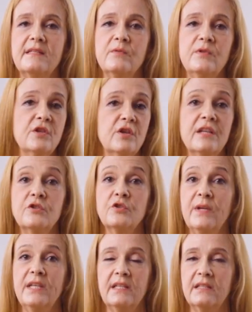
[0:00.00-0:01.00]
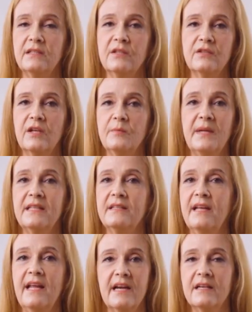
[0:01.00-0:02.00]
You cannot treat it. You cannot make
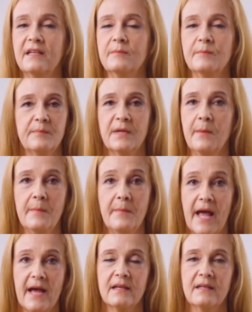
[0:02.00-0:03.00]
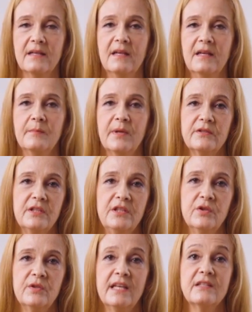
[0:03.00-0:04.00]
the hair come back, but
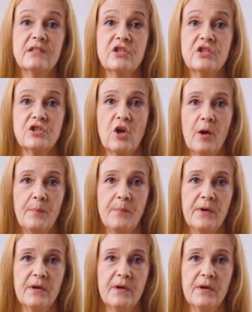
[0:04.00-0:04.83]
you can stop